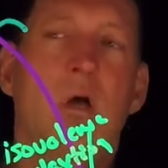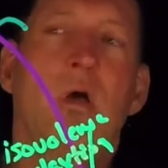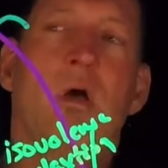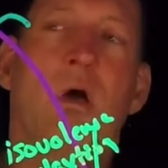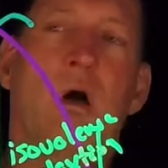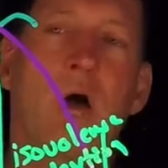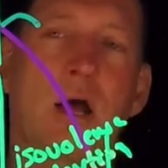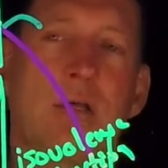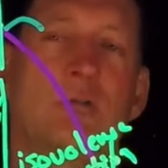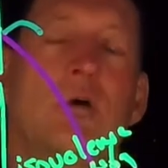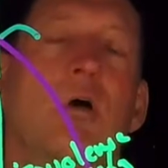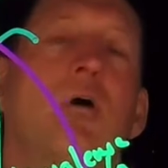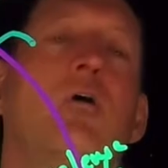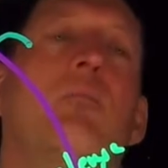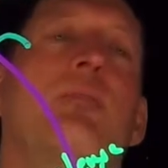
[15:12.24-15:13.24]
All right, so
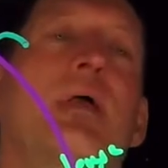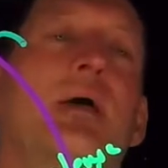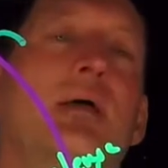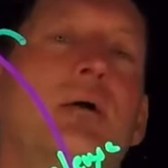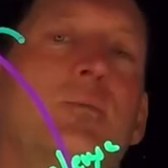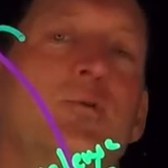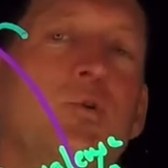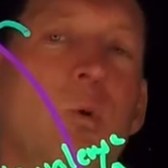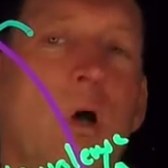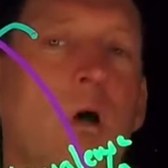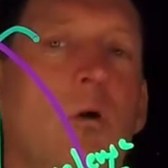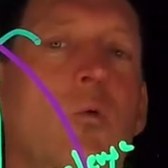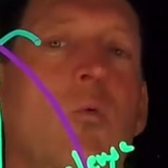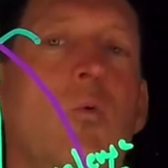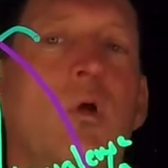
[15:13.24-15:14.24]
I hope that helps you
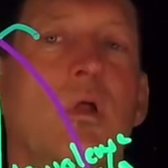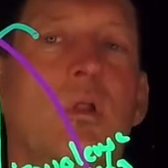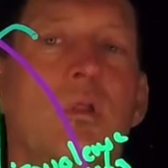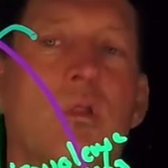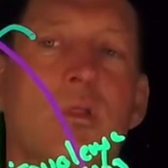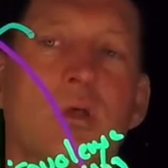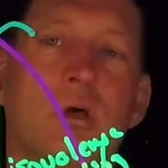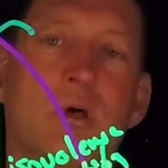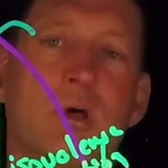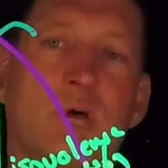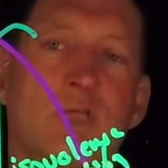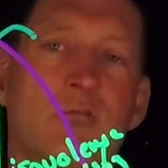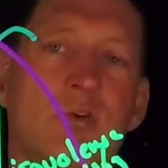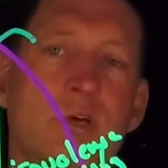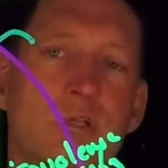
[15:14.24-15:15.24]
out with the
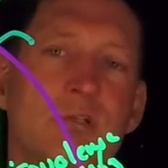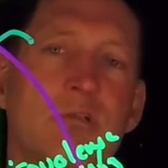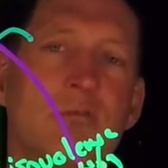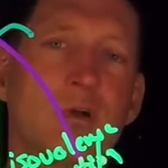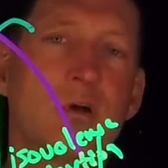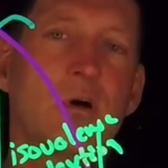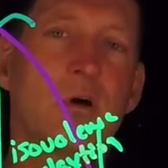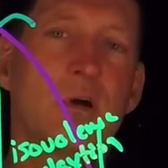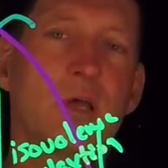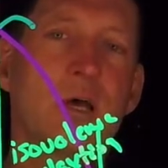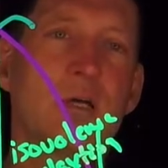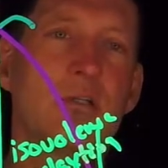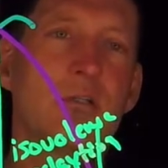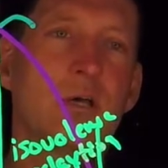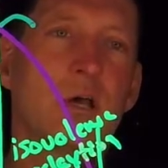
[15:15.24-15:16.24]
events of the
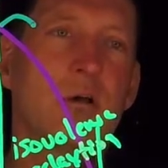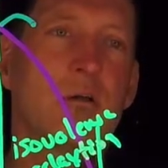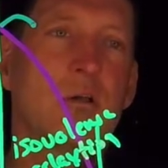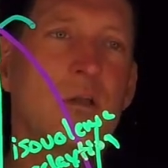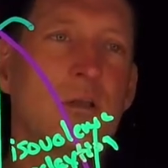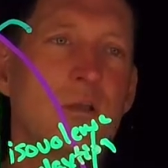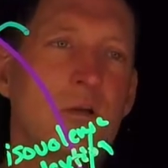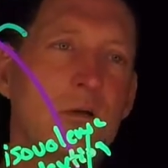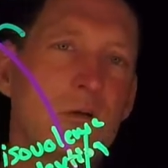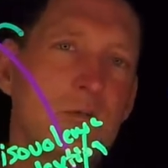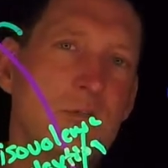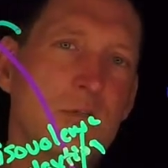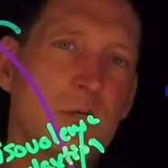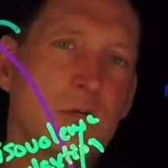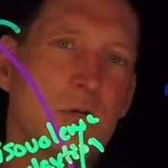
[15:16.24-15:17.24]
cardiac cycle and then
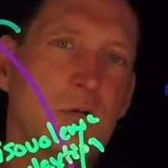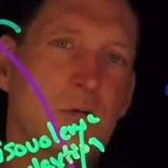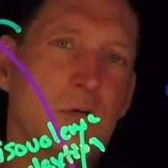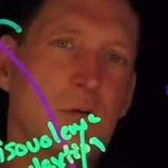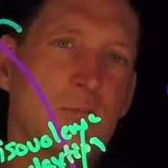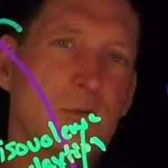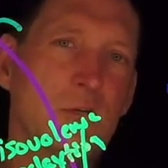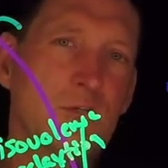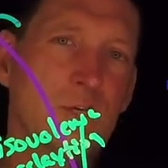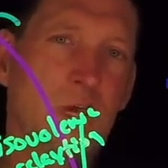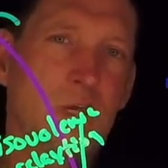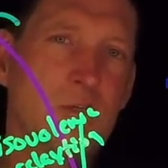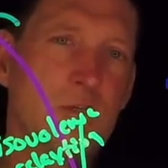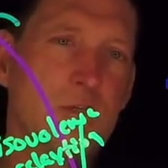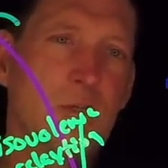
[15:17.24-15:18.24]
also the
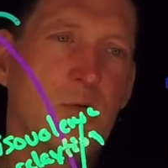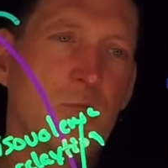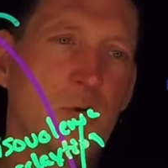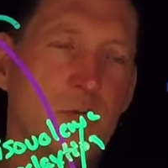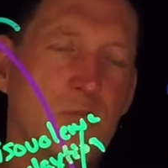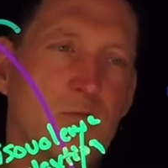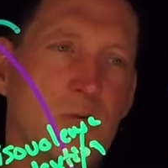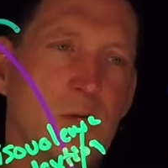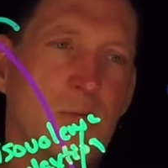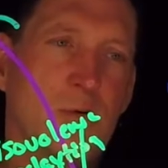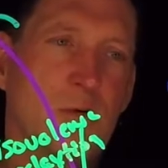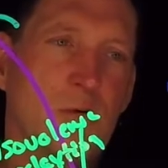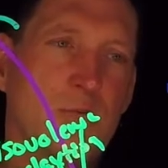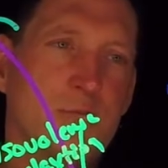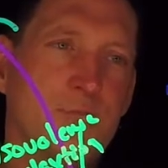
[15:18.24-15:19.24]
changes in the pressure volume
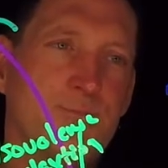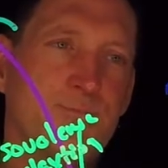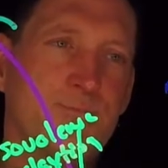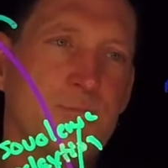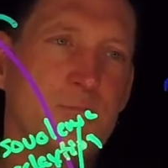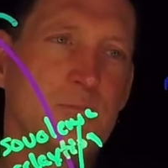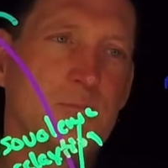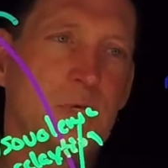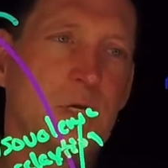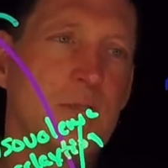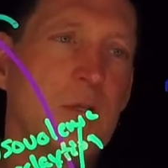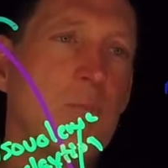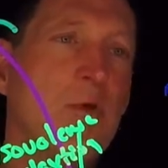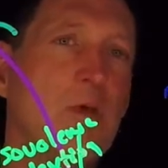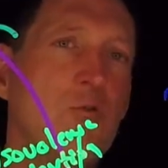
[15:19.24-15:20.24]
curve. Actually,
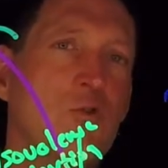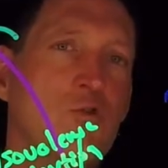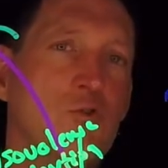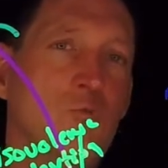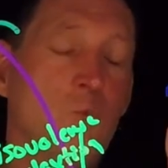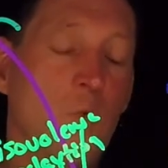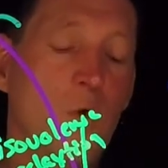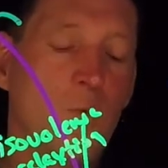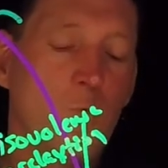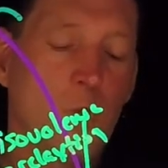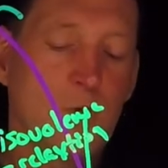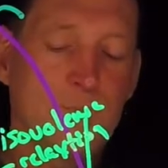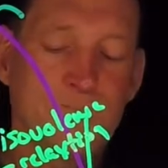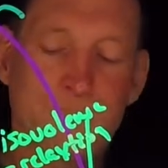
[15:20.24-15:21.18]
let me give you just one more.